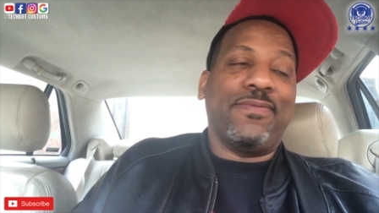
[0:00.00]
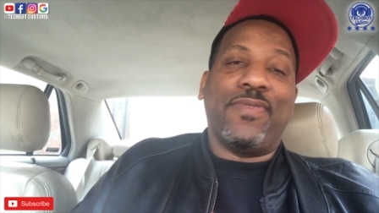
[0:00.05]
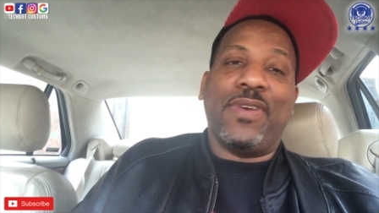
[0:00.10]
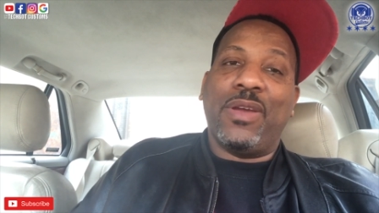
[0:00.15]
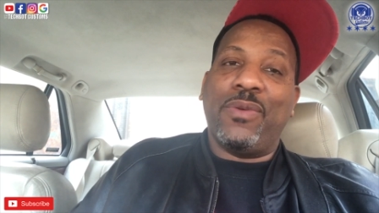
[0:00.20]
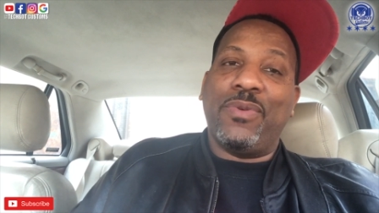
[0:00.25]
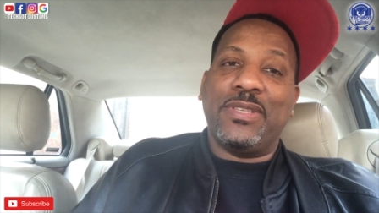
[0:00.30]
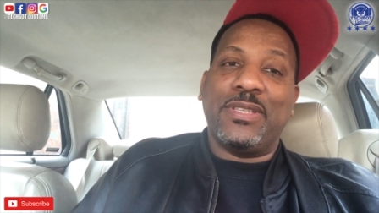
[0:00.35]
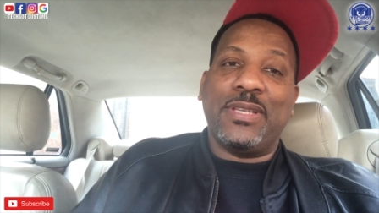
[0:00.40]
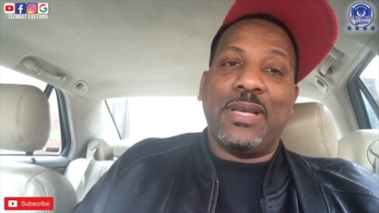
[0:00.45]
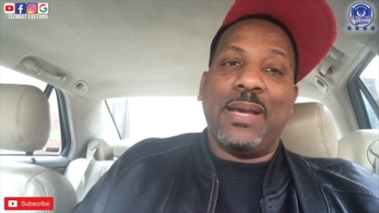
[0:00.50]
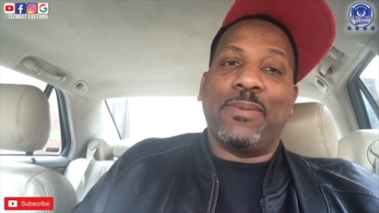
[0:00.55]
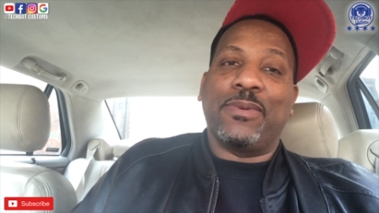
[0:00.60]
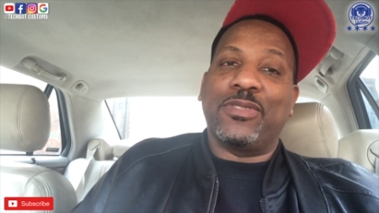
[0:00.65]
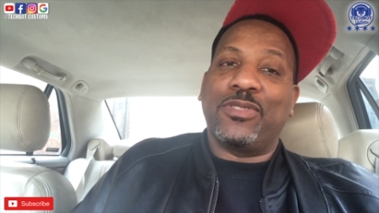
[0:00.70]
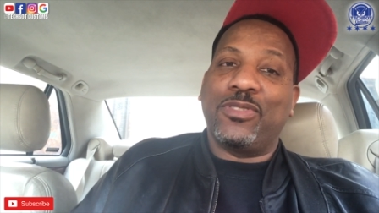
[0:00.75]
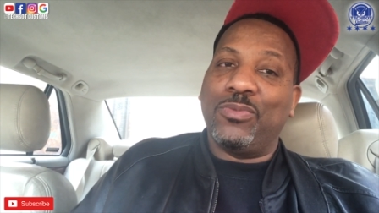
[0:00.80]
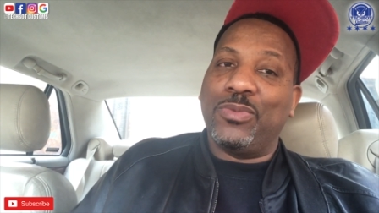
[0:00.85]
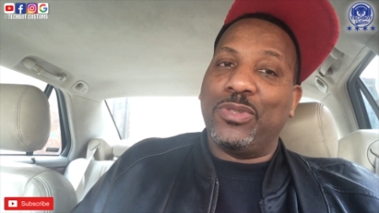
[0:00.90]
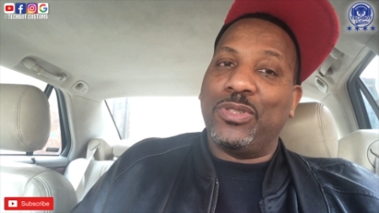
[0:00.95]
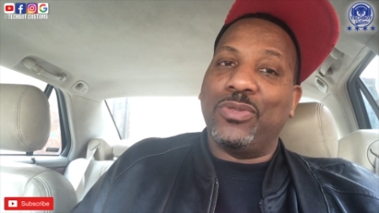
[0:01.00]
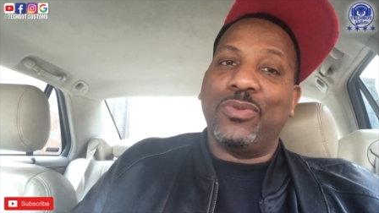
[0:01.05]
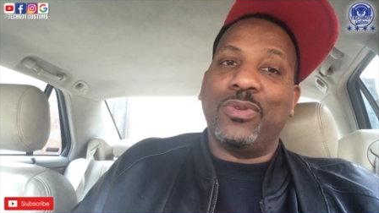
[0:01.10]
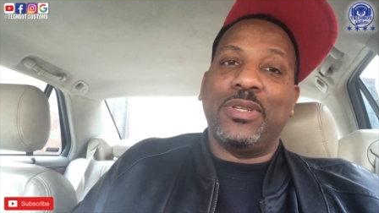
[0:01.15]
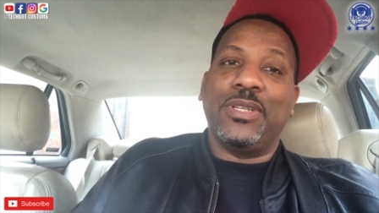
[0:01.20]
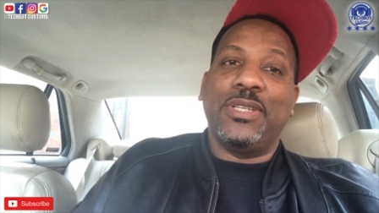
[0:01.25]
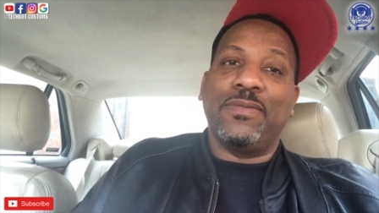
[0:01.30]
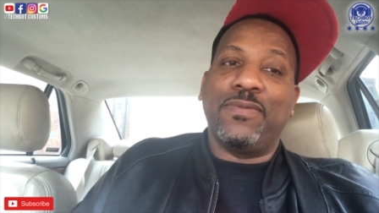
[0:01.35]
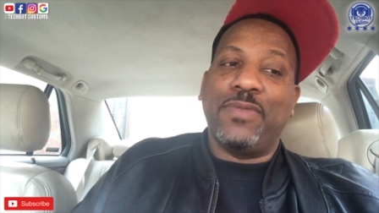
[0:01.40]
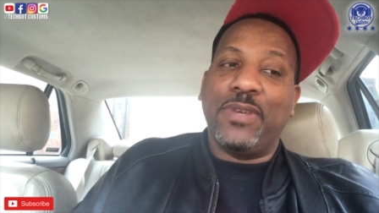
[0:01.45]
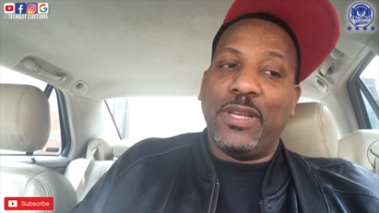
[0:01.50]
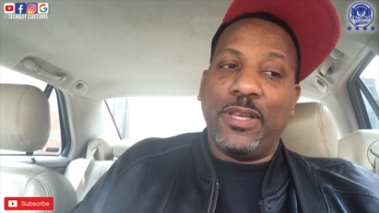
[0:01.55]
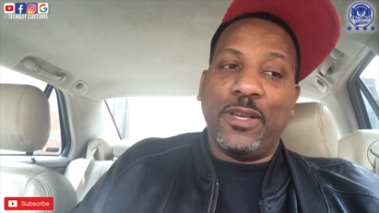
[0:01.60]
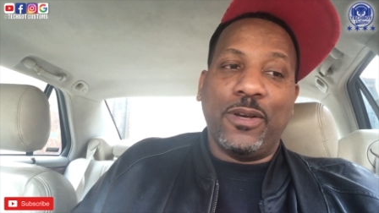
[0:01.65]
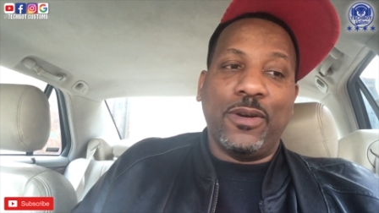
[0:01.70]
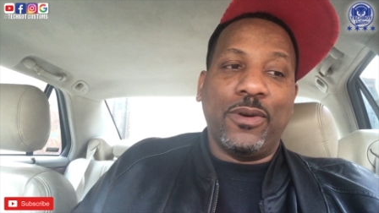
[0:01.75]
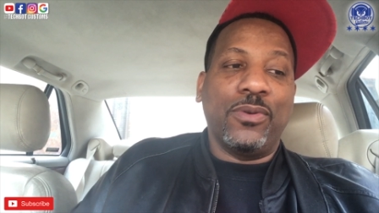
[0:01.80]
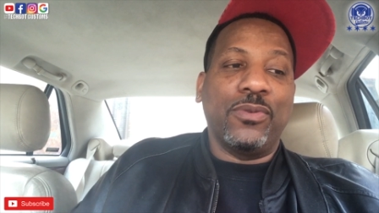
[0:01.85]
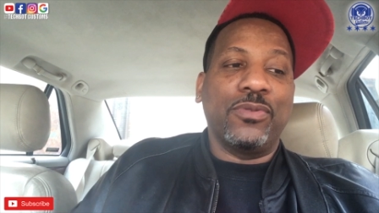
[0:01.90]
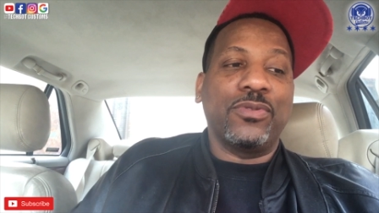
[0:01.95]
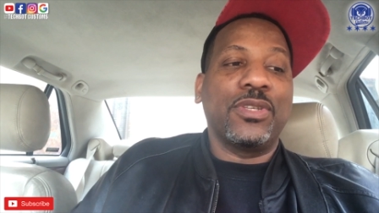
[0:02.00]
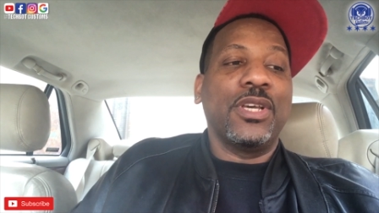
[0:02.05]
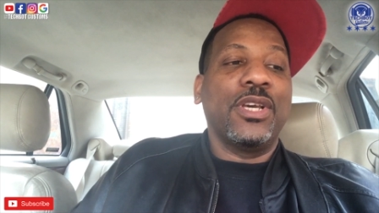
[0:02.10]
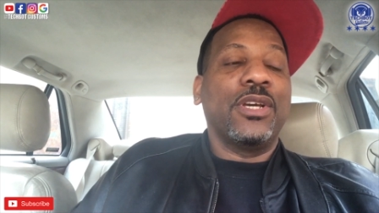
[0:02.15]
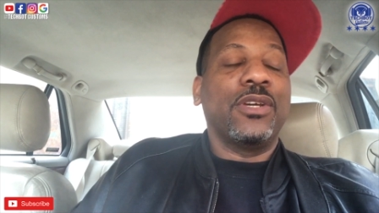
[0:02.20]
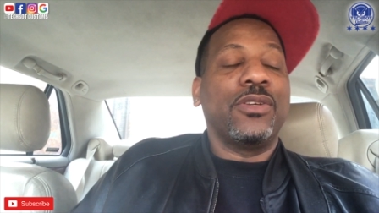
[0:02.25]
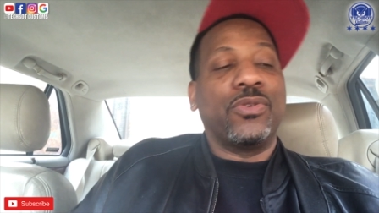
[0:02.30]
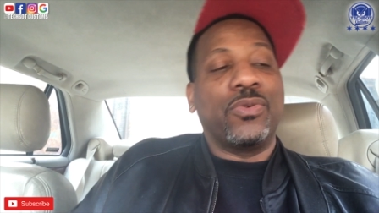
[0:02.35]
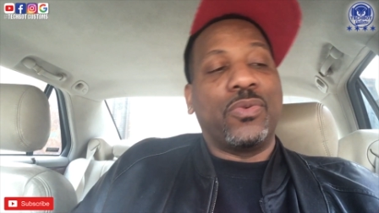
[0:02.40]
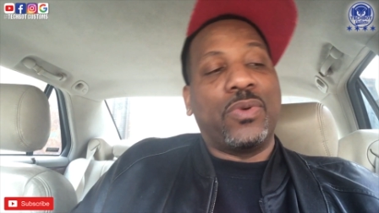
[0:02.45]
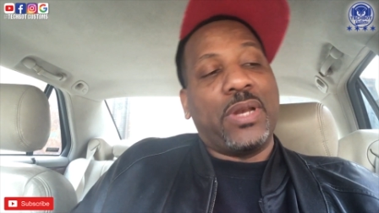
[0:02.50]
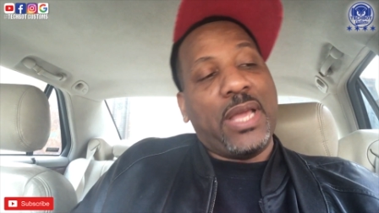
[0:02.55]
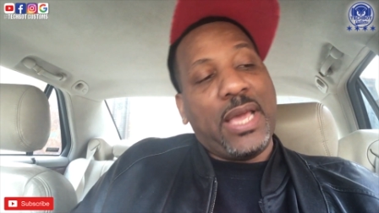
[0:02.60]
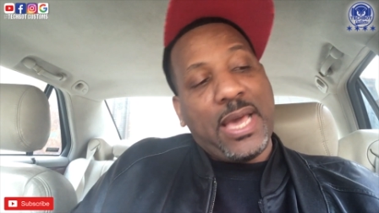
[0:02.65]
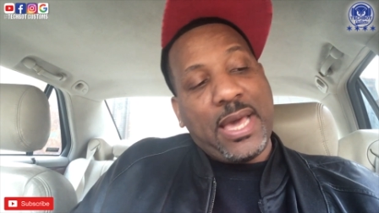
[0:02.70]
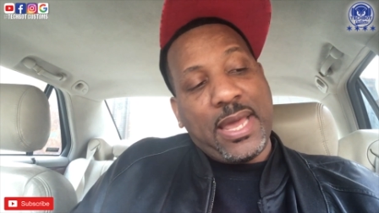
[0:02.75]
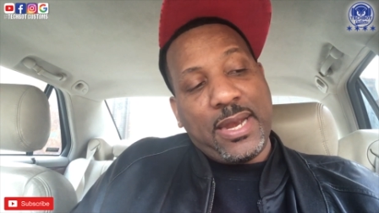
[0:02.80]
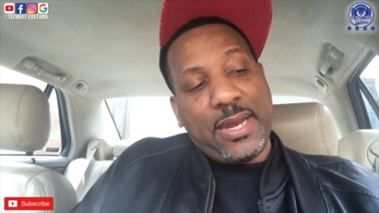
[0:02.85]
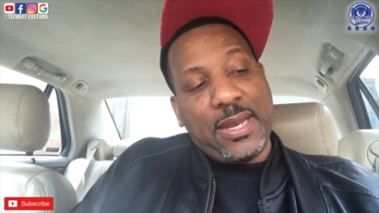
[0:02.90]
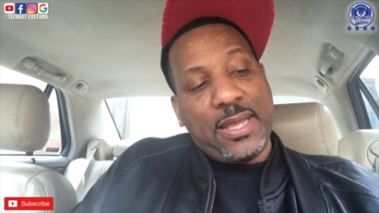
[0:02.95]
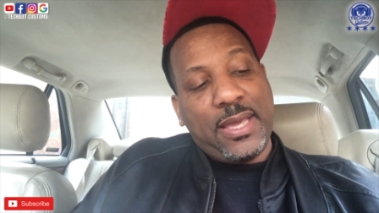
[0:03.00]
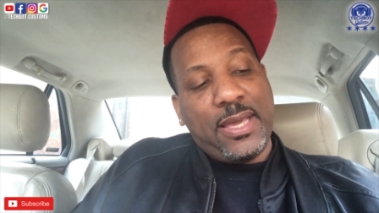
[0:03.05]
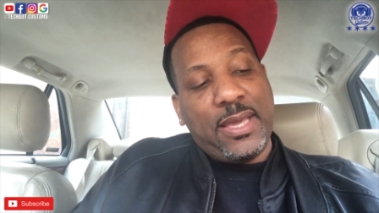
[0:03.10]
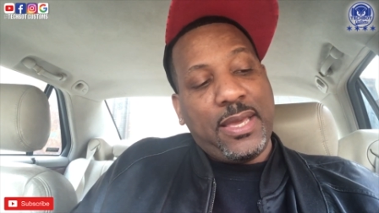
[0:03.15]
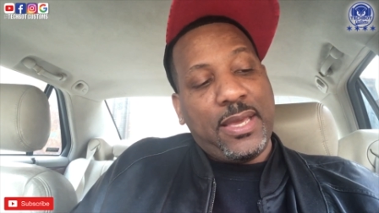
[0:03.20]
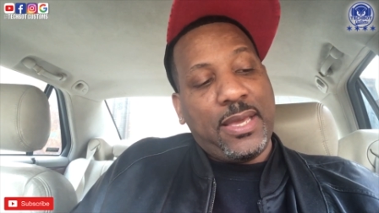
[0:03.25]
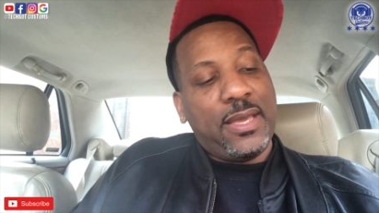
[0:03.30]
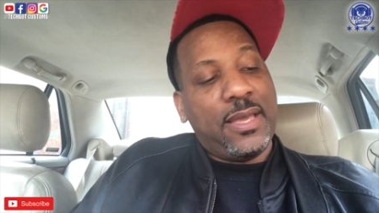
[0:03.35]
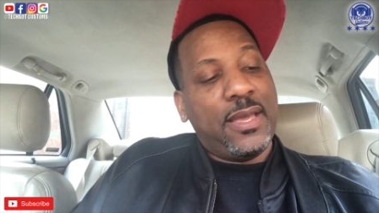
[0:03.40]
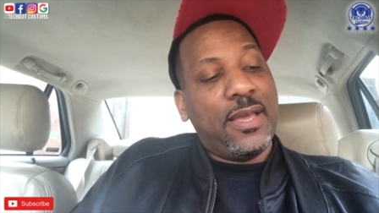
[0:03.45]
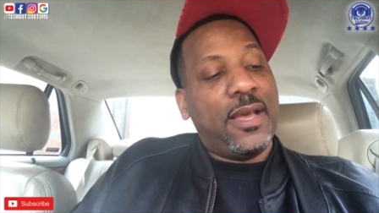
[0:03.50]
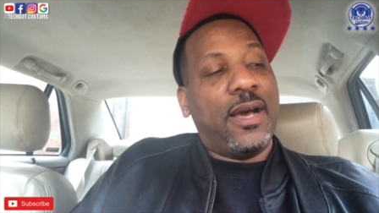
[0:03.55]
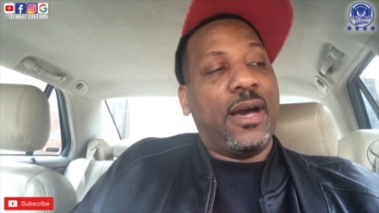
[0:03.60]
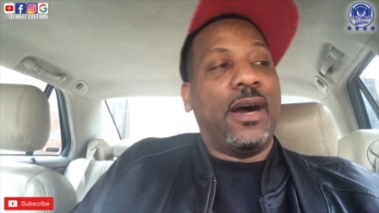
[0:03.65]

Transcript: very time consuming doing these videos, doing editing,